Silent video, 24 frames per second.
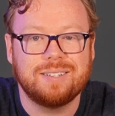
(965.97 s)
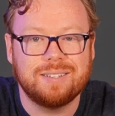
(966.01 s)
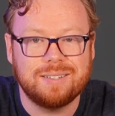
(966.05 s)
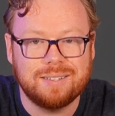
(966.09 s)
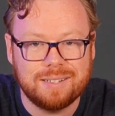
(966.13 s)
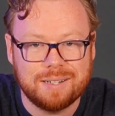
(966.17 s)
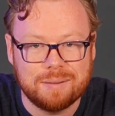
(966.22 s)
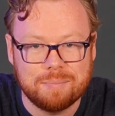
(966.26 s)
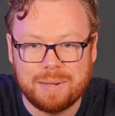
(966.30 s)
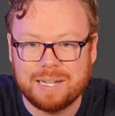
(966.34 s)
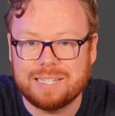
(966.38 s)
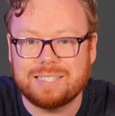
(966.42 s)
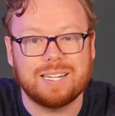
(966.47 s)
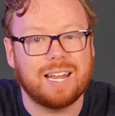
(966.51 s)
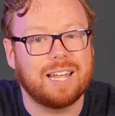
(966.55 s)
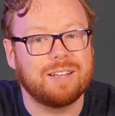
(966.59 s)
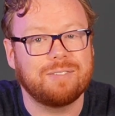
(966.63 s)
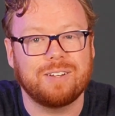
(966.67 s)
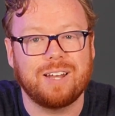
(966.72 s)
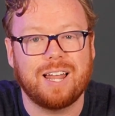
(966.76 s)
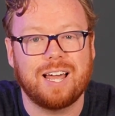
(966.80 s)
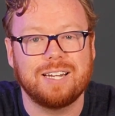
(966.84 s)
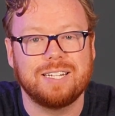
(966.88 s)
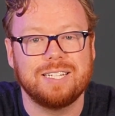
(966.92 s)
It makes
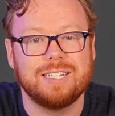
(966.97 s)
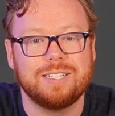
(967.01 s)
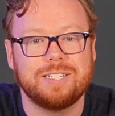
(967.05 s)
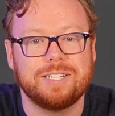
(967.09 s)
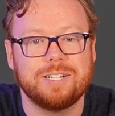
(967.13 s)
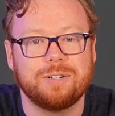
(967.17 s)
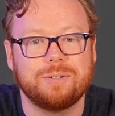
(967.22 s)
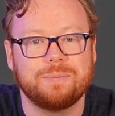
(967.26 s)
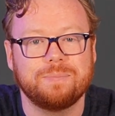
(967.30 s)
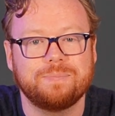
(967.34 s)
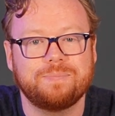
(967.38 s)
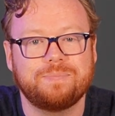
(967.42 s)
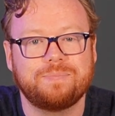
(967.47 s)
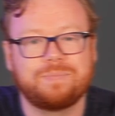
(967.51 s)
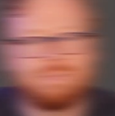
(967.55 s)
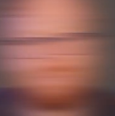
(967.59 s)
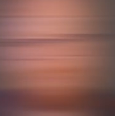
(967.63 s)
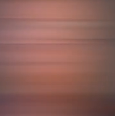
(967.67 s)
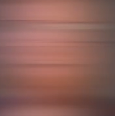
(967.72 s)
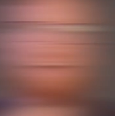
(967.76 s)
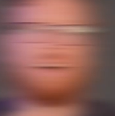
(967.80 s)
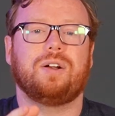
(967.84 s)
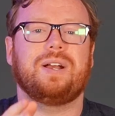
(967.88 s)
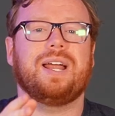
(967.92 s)
life a lot easier.
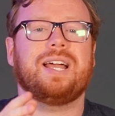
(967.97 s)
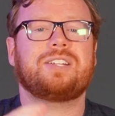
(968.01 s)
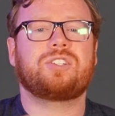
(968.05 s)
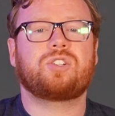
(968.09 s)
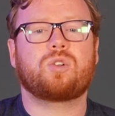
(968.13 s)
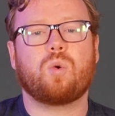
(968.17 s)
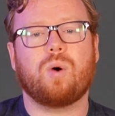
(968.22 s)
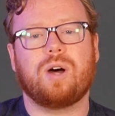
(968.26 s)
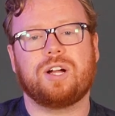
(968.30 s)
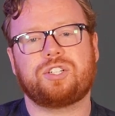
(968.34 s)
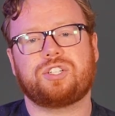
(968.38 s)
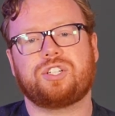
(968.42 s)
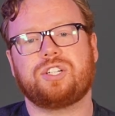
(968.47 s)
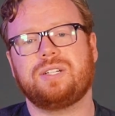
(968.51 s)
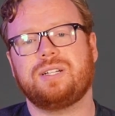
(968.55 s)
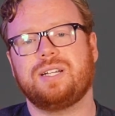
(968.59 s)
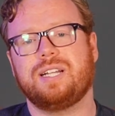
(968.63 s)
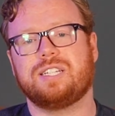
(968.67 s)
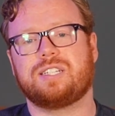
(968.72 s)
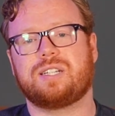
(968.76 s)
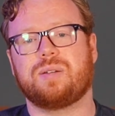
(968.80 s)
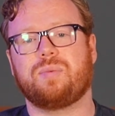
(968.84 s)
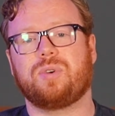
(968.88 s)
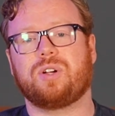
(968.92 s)
Our next question
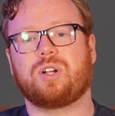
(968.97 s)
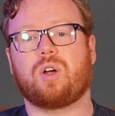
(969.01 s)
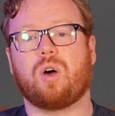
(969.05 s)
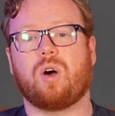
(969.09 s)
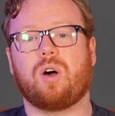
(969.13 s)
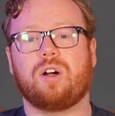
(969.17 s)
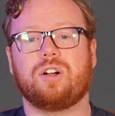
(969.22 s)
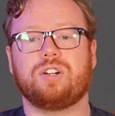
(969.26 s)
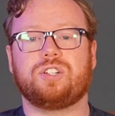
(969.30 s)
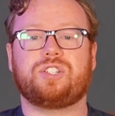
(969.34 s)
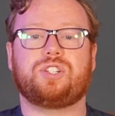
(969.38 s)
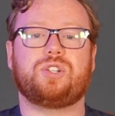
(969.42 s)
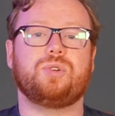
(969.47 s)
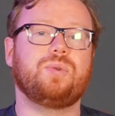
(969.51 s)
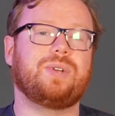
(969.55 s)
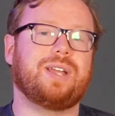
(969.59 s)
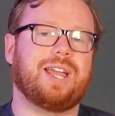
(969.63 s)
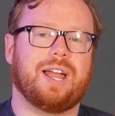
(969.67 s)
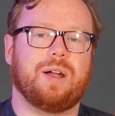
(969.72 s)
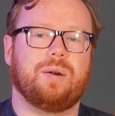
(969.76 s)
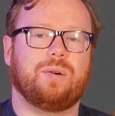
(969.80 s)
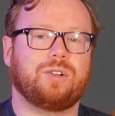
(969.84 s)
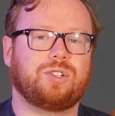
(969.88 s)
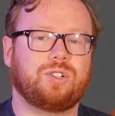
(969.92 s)
is in regards to
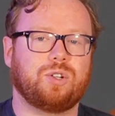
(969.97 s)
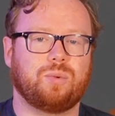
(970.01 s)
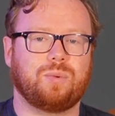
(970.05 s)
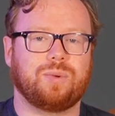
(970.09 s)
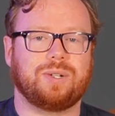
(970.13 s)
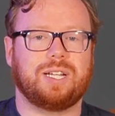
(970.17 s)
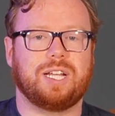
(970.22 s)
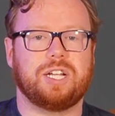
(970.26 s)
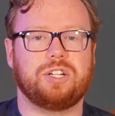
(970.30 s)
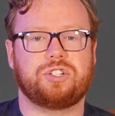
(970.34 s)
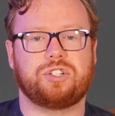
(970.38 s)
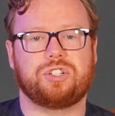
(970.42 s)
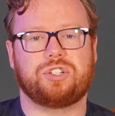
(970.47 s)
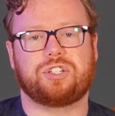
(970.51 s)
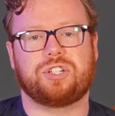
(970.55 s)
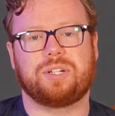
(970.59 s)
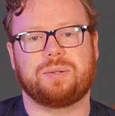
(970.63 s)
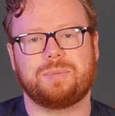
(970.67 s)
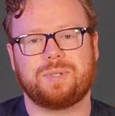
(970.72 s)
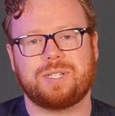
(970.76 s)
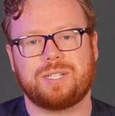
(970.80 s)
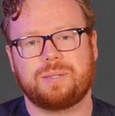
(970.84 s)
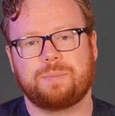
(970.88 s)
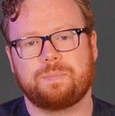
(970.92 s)
character
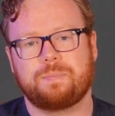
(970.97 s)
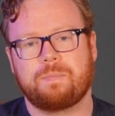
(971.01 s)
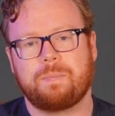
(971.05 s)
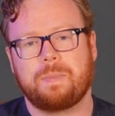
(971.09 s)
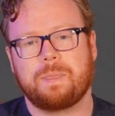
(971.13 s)
relationships.